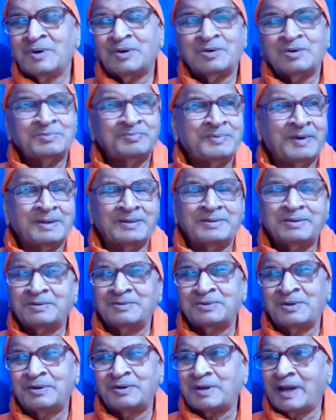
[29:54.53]
Because
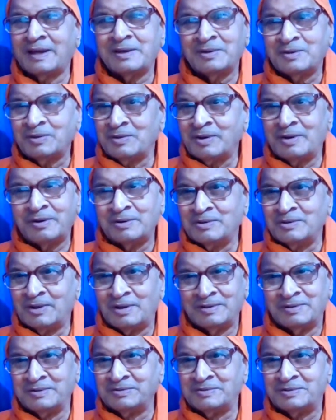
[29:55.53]
father thought, I cannot
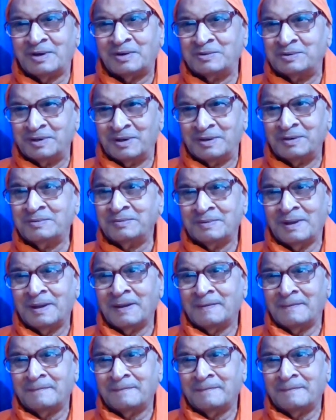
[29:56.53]
resolve this doubt now.